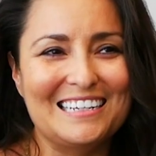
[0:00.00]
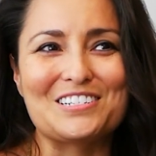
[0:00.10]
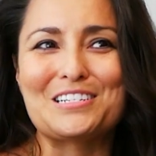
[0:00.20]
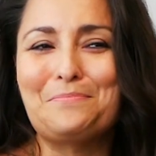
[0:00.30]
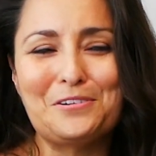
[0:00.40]

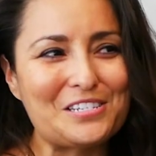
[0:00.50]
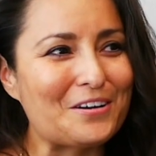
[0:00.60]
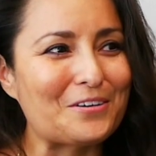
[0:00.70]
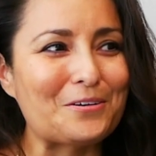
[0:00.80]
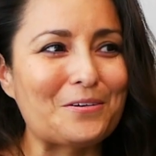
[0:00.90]
Shepherd
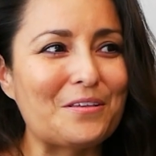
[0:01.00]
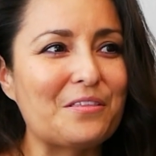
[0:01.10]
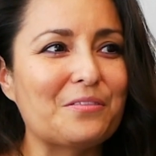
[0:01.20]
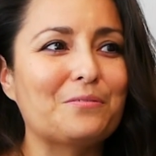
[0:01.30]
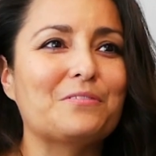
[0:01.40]
Center,
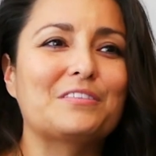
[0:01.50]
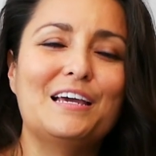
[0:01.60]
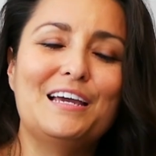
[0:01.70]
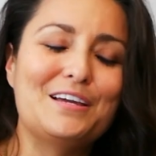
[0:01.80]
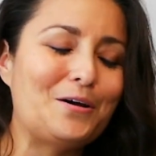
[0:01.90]

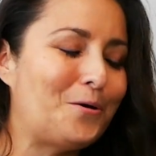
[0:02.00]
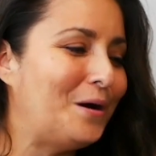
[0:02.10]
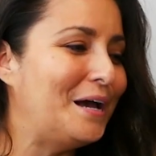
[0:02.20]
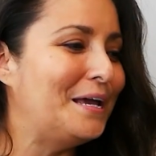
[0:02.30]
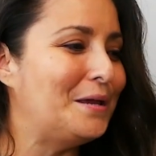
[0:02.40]
they
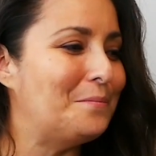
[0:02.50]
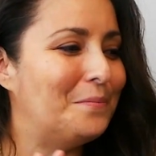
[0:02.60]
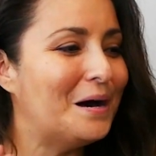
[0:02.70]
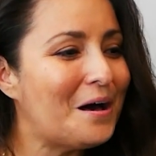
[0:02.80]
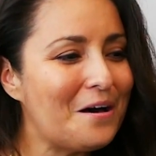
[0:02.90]
go
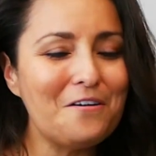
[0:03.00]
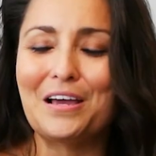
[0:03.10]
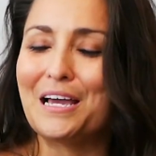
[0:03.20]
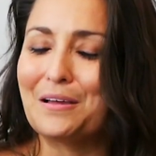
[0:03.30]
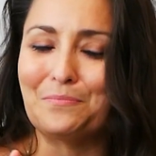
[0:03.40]
above
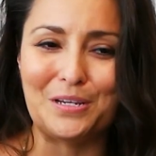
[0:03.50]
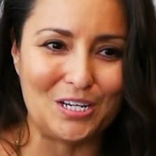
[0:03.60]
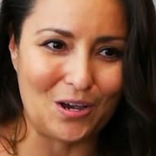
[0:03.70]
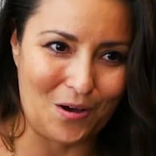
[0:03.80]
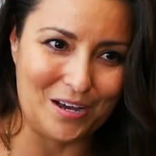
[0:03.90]
and
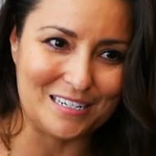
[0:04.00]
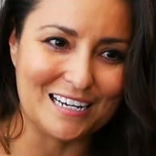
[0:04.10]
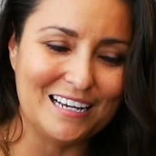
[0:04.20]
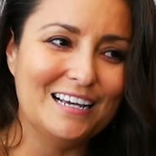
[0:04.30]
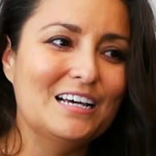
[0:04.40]

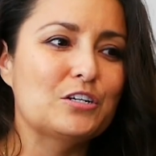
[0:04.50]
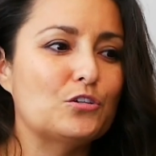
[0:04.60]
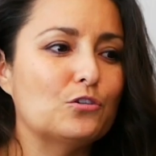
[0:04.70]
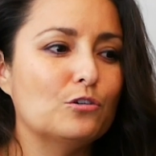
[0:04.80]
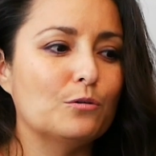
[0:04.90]
beyond
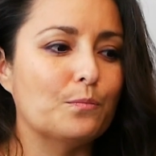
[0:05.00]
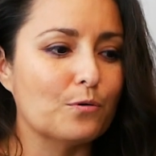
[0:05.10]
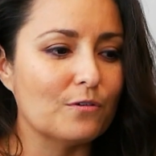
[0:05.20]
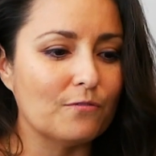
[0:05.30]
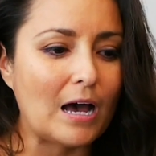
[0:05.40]
to
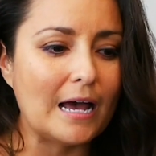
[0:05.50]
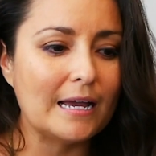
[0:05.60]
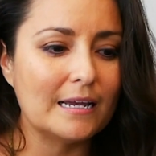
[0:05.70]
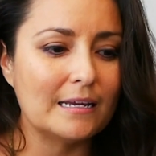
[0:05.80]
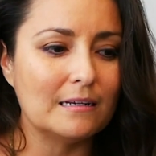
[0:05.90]

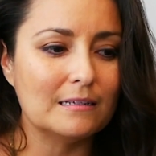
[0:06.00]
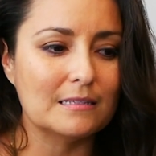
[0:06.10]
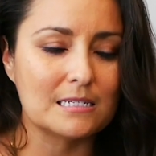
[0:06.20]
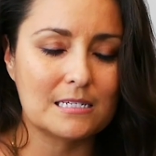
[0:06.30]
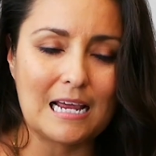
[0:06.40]

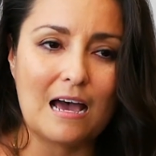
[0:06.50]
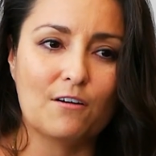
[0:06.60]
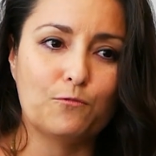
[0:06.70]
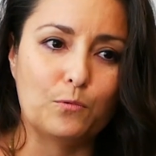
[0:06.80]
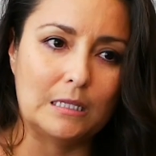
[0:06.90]
provide the
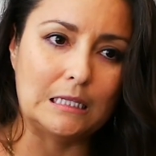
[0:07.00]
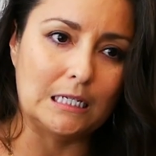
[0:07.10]
staff with